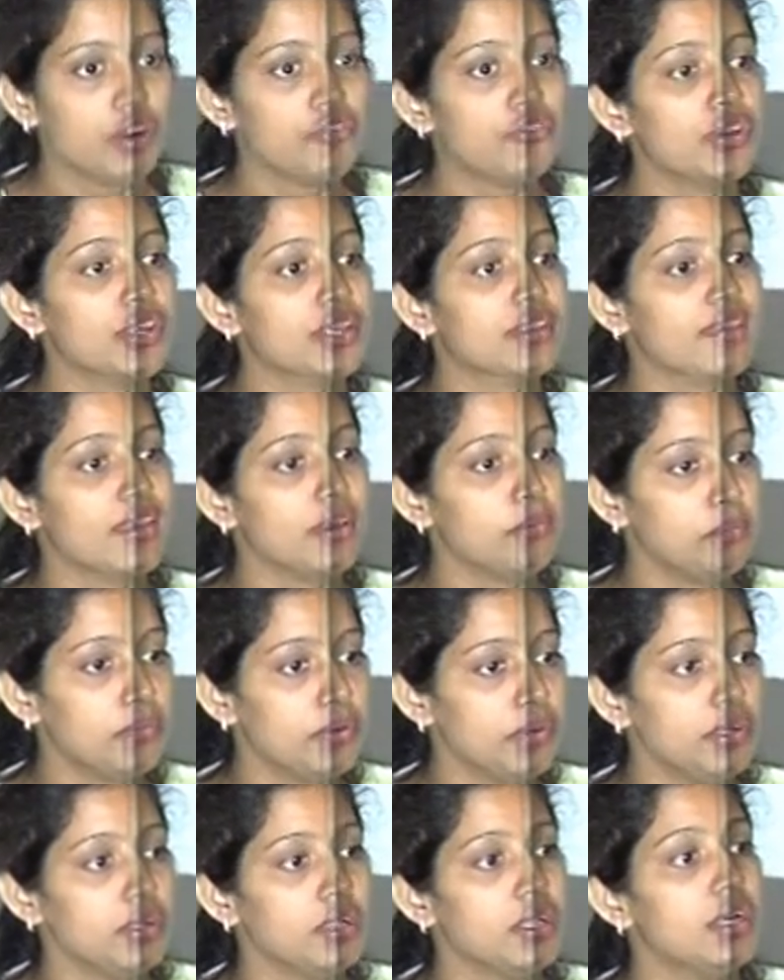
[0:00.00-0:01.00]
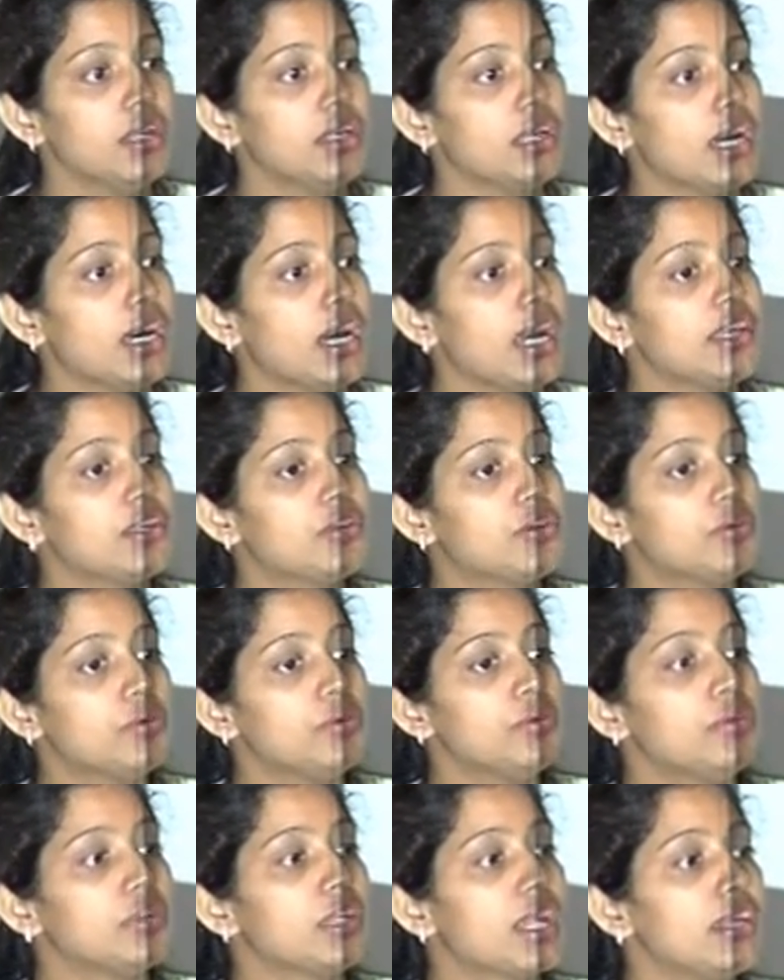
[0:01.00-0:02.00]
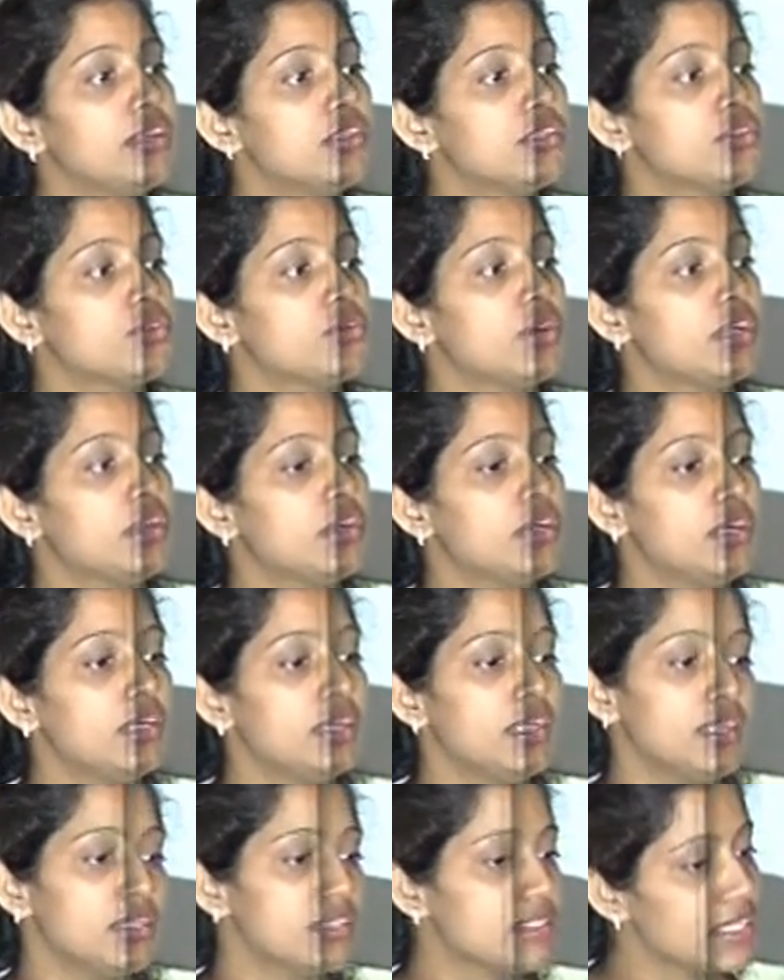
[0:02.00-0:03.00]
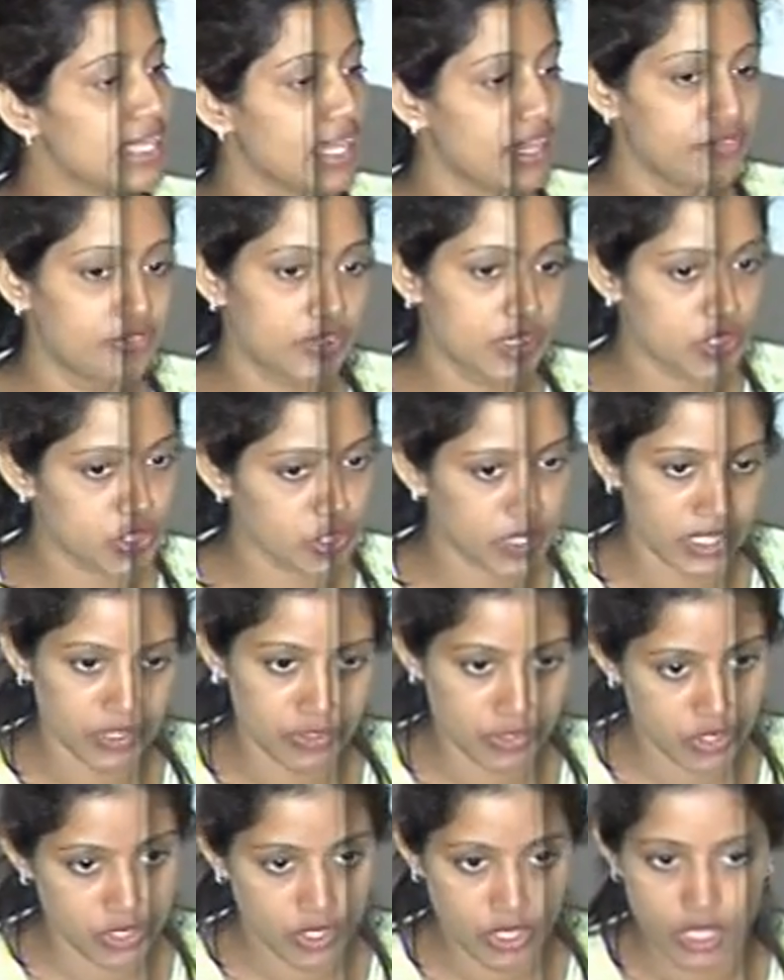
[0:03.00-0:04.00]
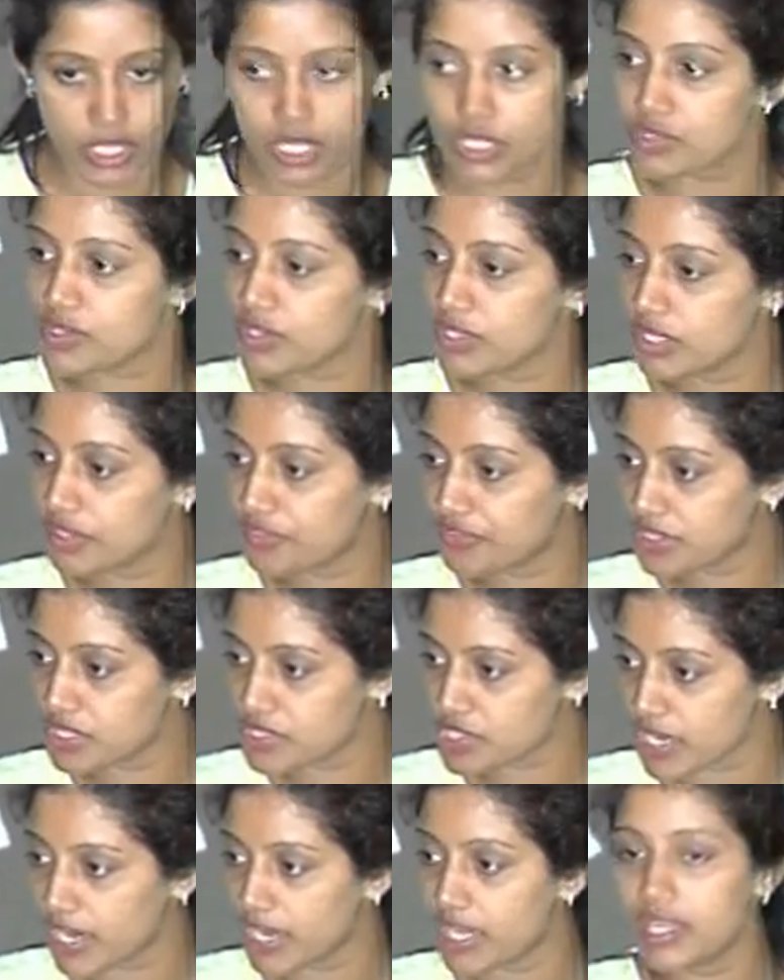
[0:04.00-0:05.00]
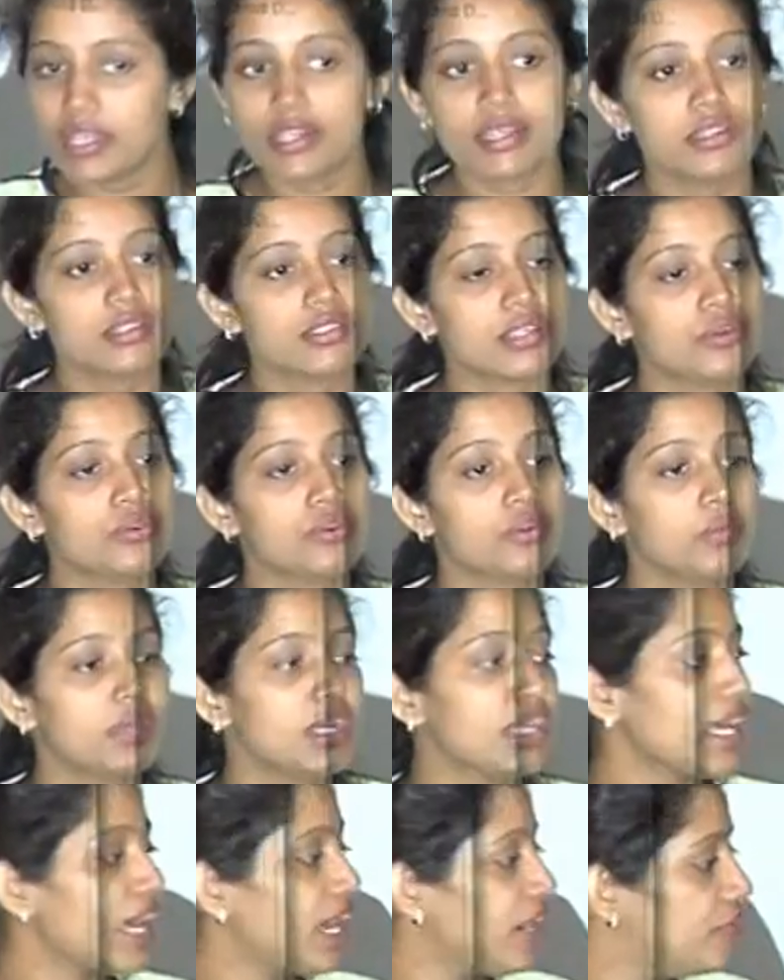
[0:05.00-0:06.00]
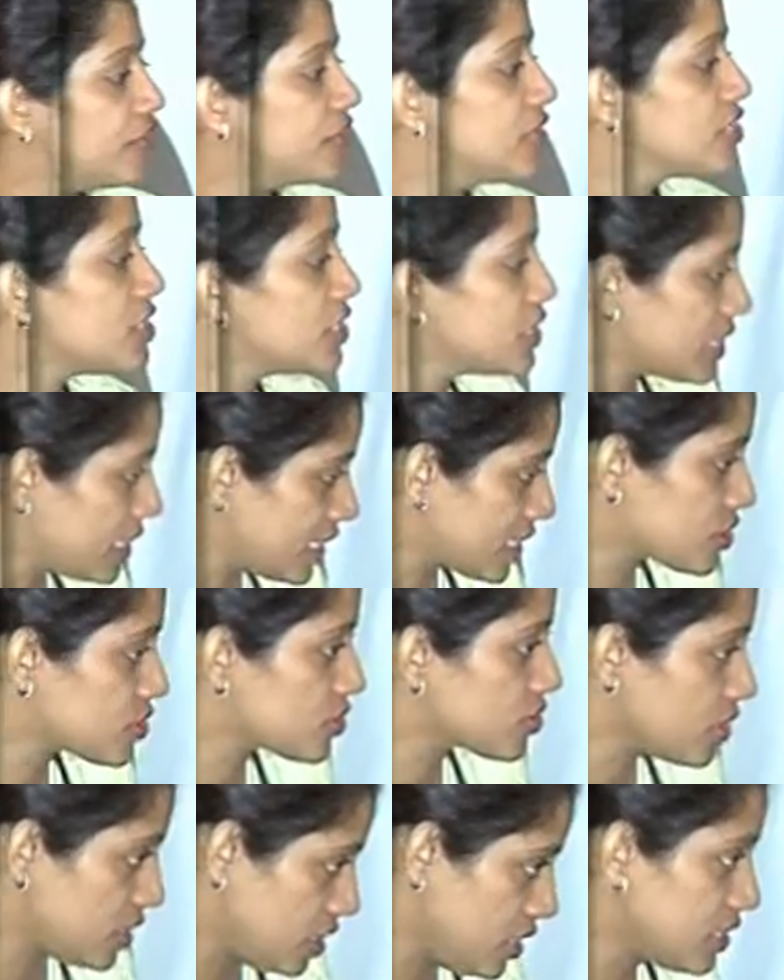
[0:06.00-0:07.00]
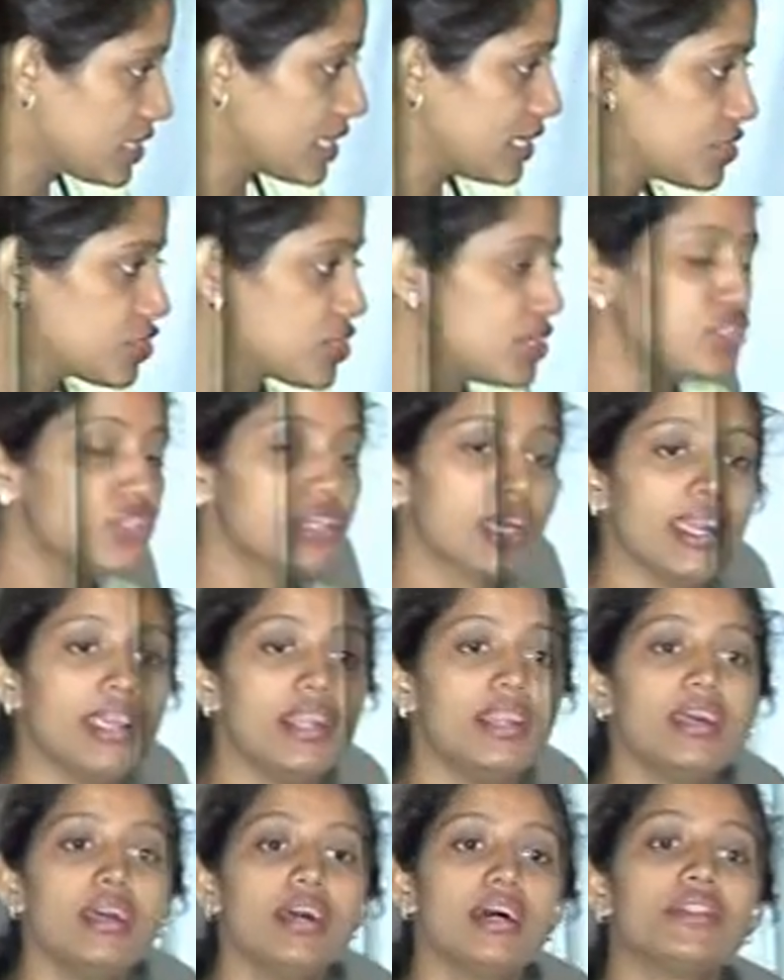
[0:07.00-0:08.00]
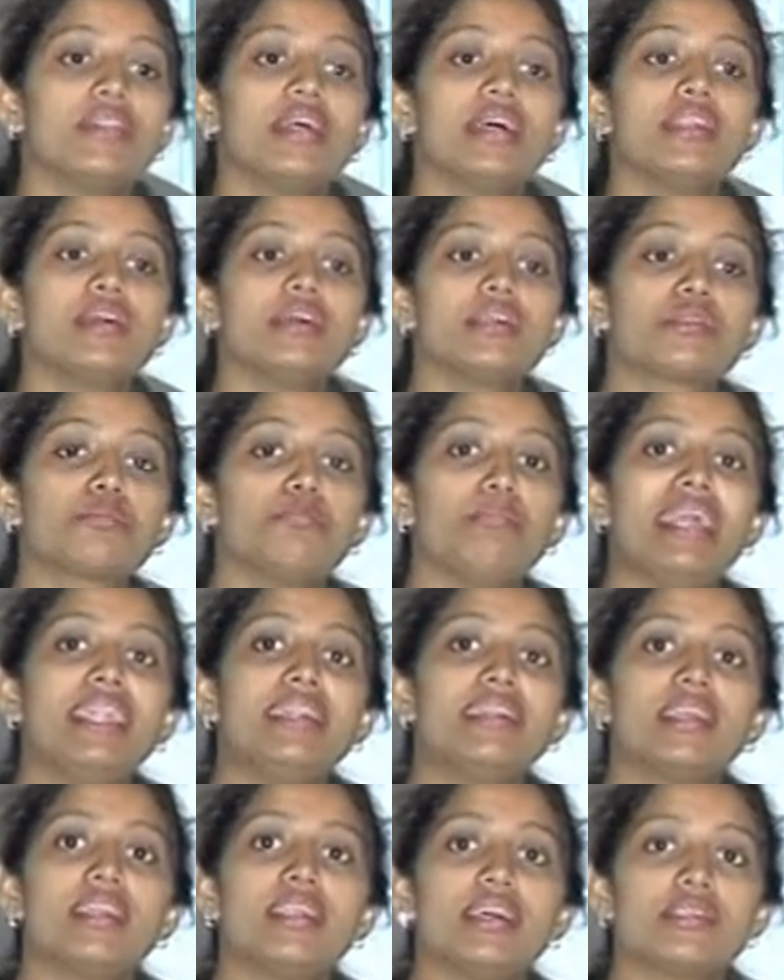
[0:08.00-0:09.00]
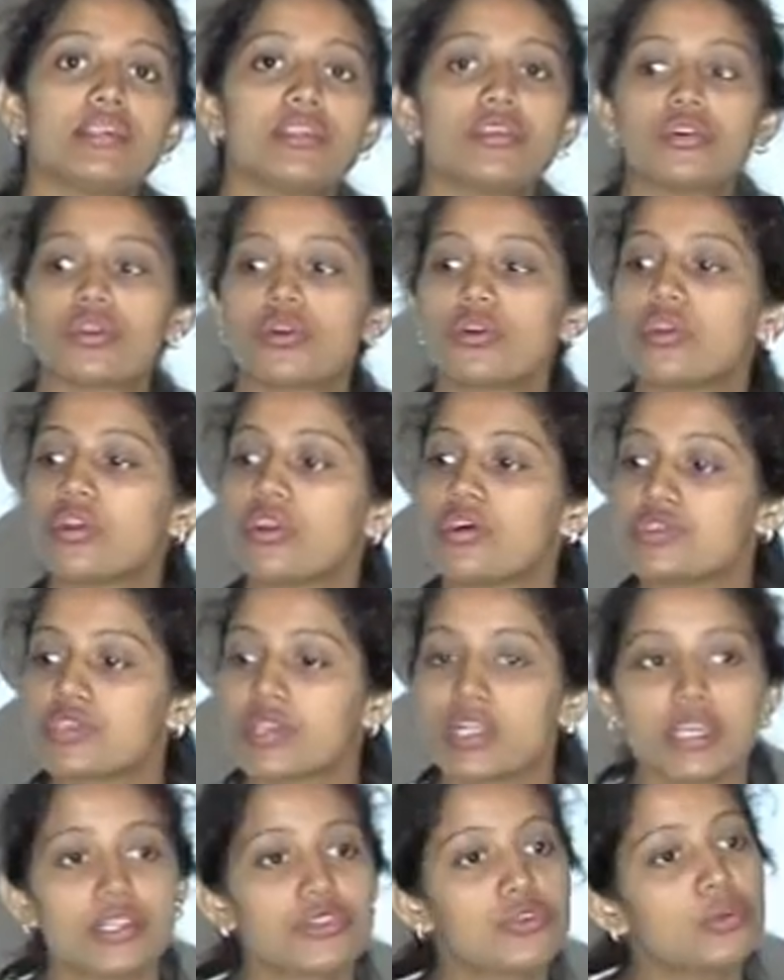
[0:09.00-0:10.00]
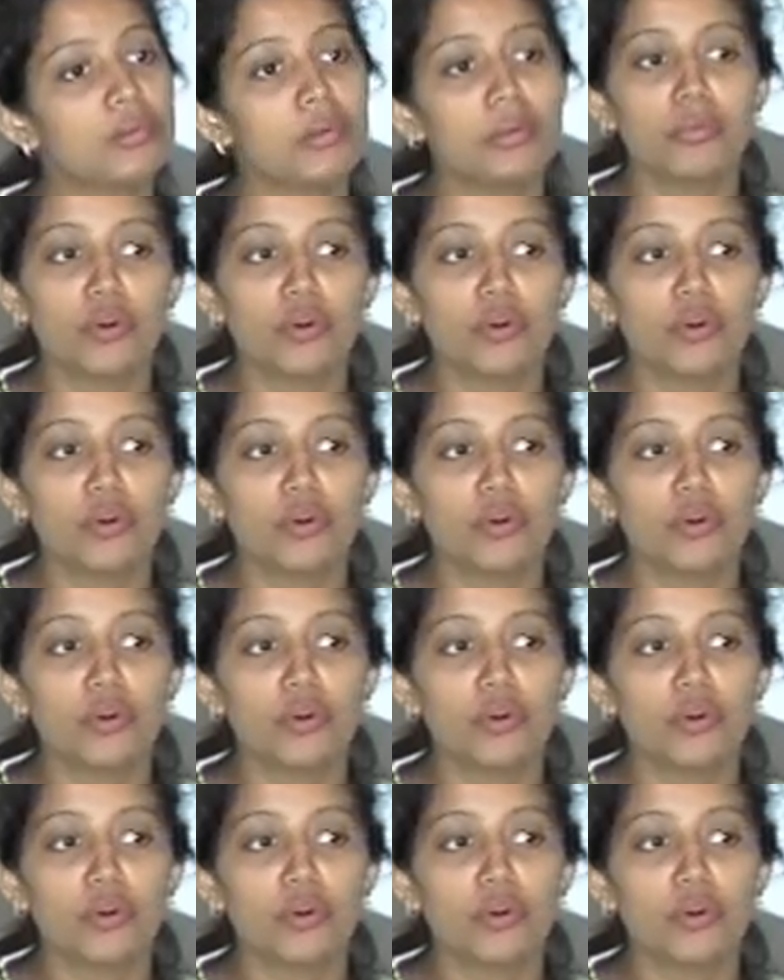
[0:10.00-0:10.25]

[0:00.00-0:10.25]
For example, IQ 90 to 110 is the average range. So if the child turns out to be an average intelligent child, then his mental age and chronological age would be